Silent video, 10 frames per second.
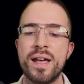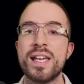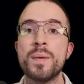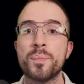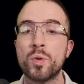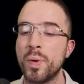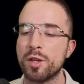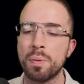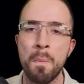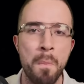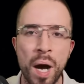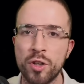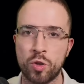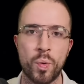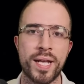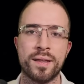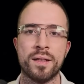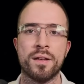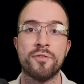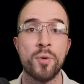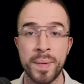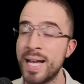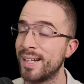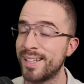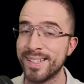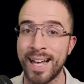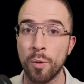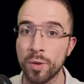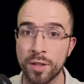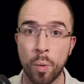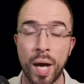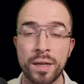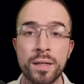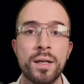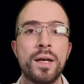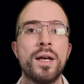Ipswich must win. For me, I said that was the one.